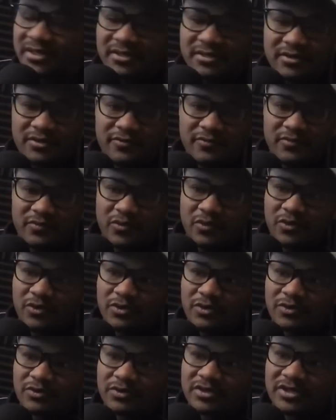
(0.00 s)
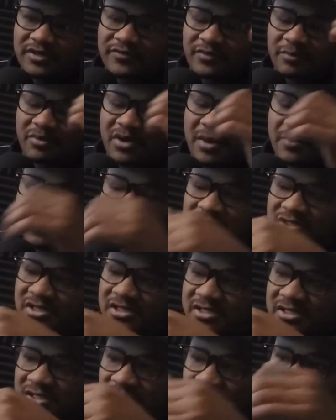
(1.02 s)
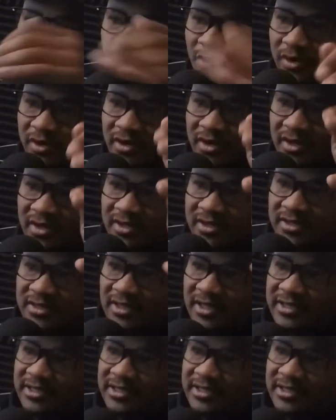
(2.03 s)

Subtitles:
or give it proper justice for like